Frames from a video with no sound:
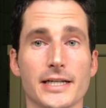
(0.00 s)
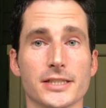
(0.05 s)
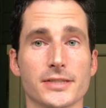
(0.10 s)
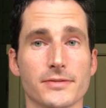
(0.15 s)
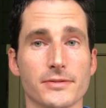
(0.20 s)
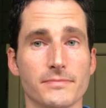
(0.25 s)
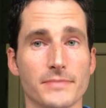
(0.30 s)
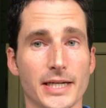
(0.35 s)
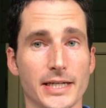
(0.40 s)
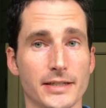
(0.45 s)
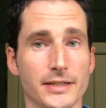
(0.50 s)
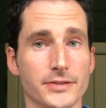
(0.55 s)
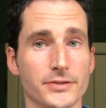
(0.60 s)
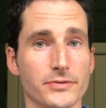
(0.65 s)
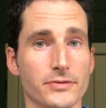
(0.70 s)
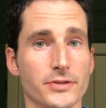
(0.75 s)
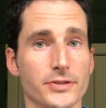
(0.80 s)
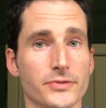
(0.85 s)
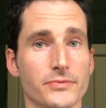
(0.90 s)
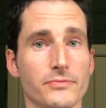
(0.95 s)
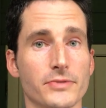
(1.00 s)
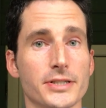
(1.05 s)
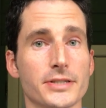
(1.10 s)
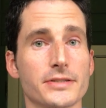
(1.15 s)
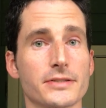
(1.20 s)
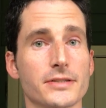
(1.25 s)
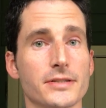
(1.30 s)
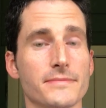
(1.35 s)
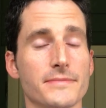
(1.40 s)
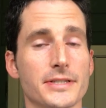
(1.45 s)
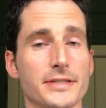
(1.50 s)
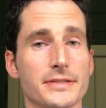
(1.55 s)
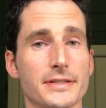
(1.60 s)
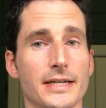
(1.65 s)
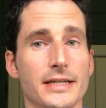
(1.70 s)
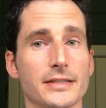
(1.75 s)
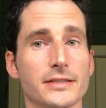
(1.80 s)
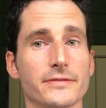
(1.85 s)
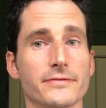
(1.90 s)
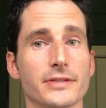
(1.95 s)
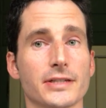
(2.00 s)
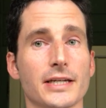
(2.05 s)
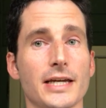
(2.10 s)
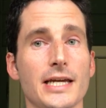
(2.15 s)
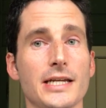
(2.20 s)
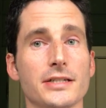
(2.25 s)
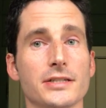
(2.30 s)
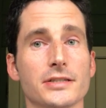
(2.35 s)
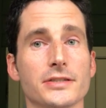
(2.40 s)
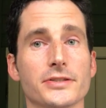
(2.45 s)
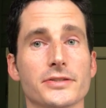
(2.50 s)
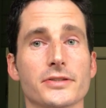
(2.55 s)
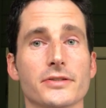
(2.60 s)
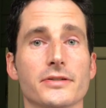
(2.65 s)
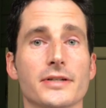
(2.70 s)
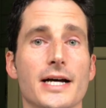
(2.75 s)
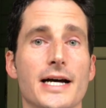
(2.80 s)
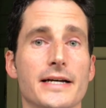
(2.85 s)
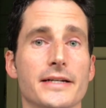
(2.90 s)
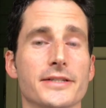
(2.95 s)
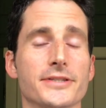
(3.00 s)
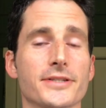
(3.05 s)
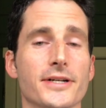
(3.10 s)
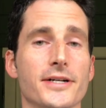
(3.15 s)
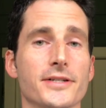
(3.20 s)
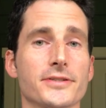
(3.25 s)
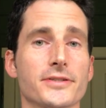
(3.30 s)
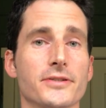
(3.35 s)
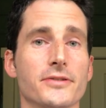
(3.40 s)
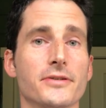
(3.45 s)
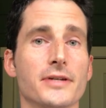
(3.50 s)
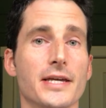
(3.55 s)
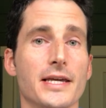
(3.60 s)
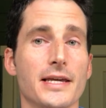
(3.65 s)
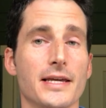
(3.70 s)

He's been made unto us wisdom and sanctification. So God is also